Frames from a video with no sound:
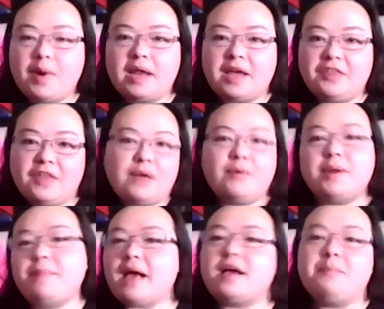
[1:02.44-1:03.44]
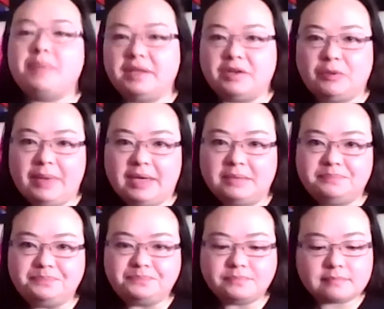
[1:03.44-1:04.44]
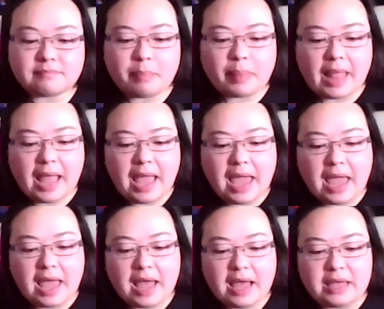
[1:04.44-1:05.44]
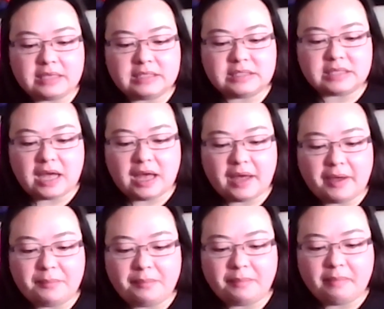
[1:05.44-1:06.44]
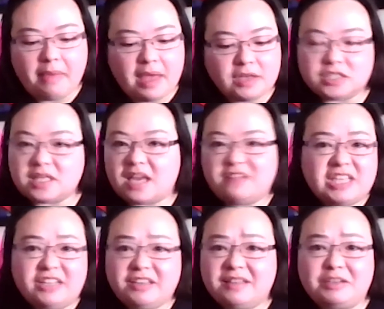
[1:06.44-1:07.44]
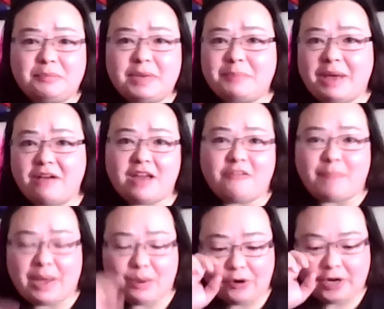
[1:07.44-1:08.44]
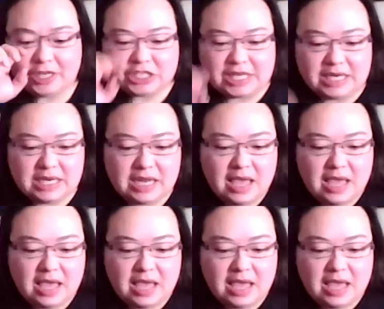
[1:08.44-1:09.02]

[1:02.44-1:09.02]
I think I want to back up a little bit and just kind of tell you a little bit about kind of my origin.